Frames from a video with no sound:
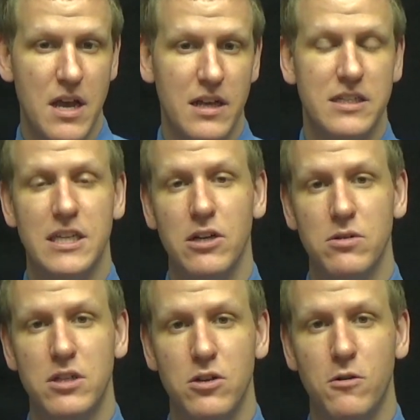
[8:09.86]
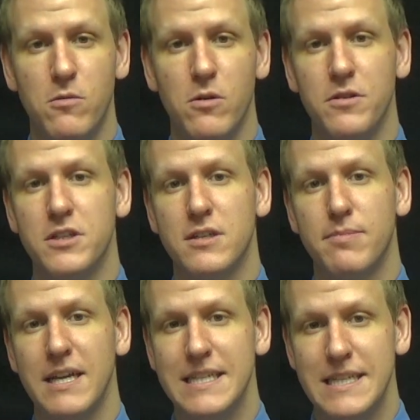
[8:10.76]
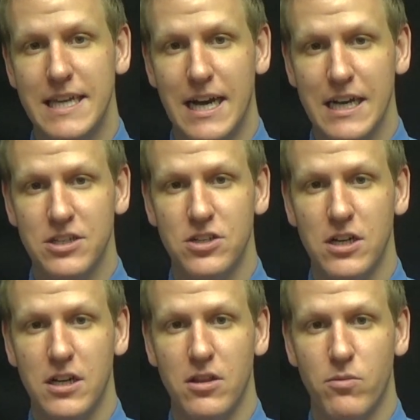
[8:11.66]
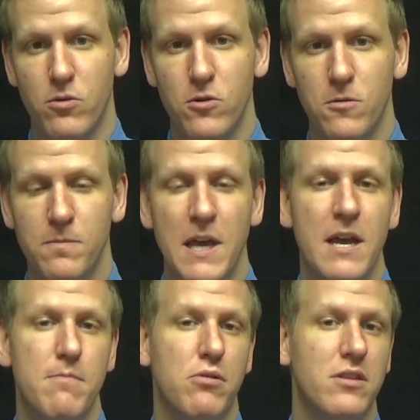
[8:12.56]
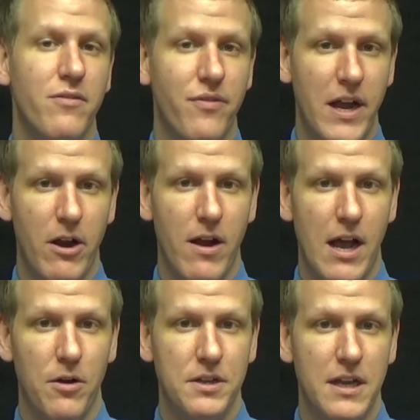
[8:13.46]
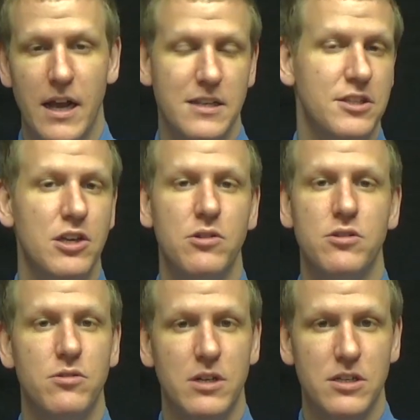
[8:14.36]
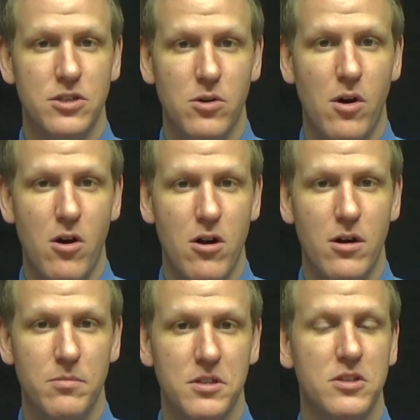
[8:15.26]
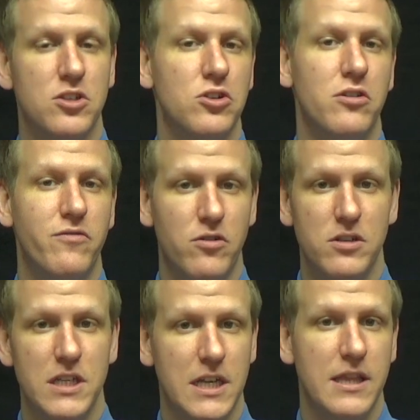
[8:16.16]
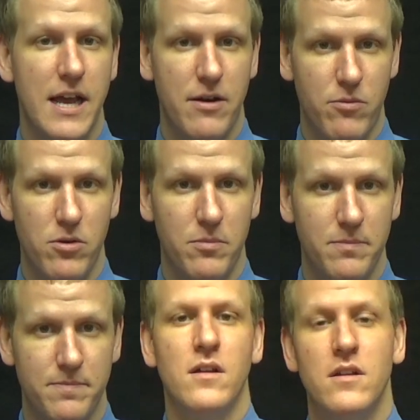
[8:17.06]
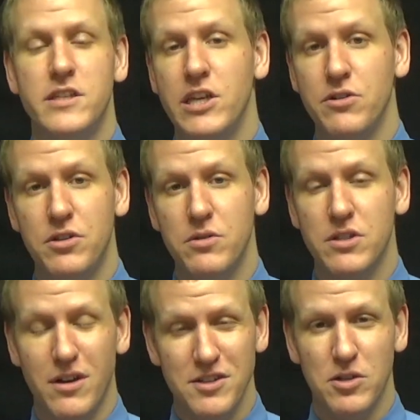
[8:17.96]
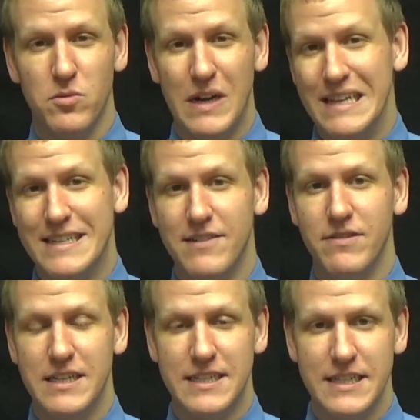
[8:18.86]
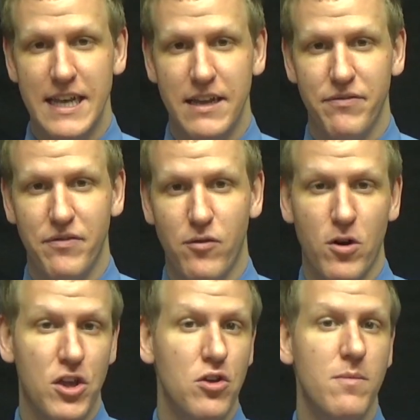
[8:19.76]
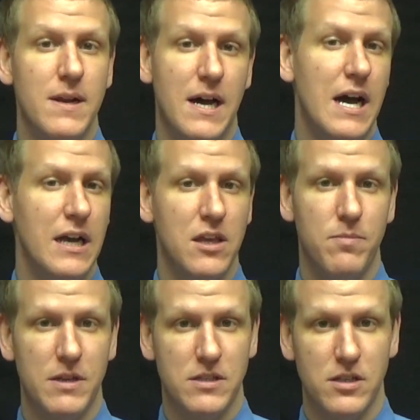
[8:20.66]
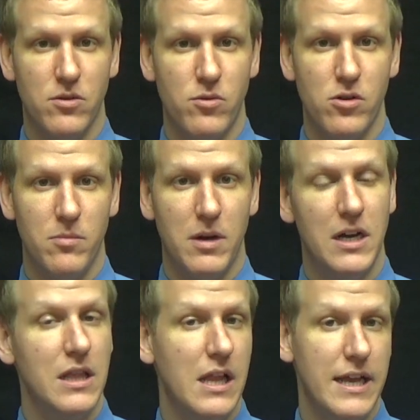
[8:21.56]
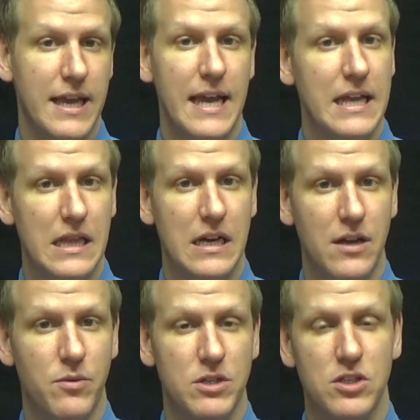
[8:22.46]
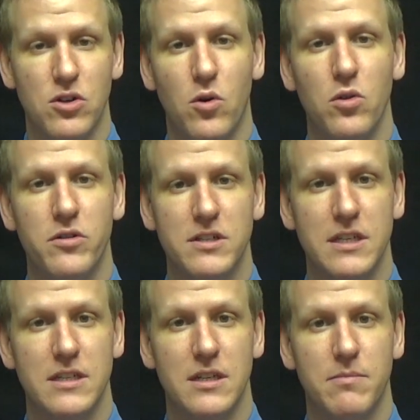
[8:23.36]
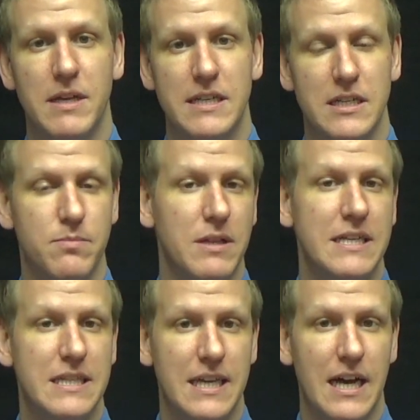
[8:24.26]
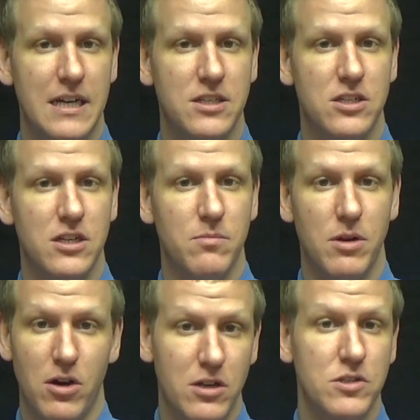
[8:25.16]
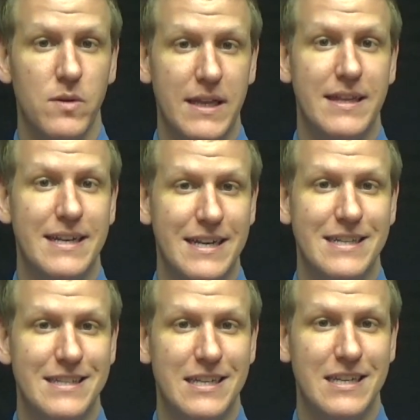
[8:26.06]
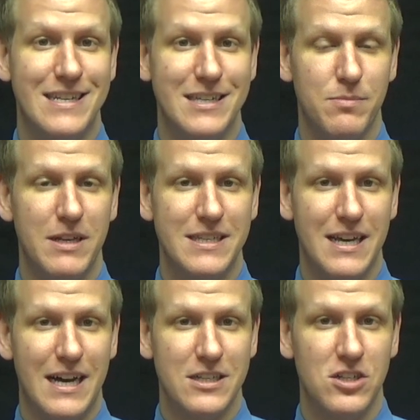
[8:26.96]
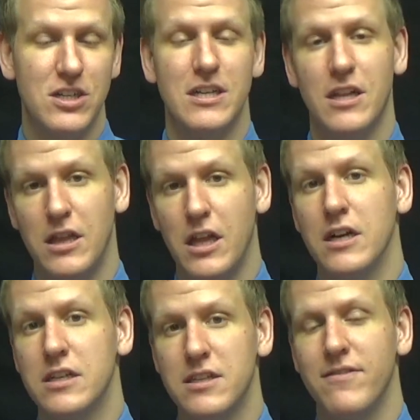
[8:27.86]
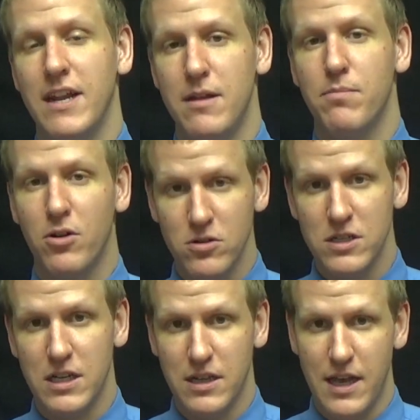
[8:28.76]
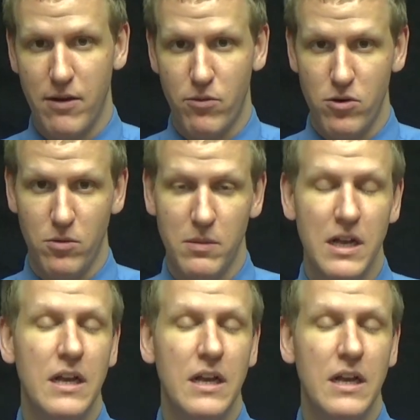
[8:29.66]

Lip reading: CO2 will displace the oxygen in the room, put the fire out, and CO2 does no harm to the servers in that room. CO2 is also relatively safe for human occupants in the room. Unlike halon, which is an older system that displaced the oxygen but also had the tendency to displace oxygen in the lungs of any person in that room,